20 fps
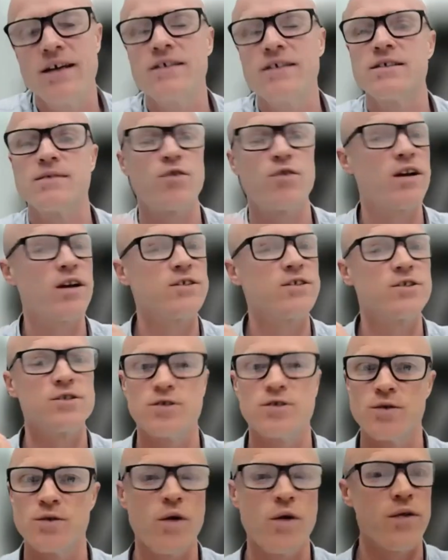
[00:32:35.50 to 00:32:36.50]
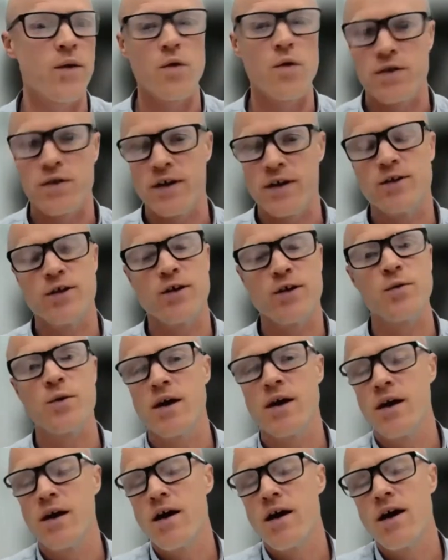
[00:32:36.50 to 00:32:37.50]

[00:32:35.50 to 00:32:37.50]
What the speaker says: needs in relation to what they do.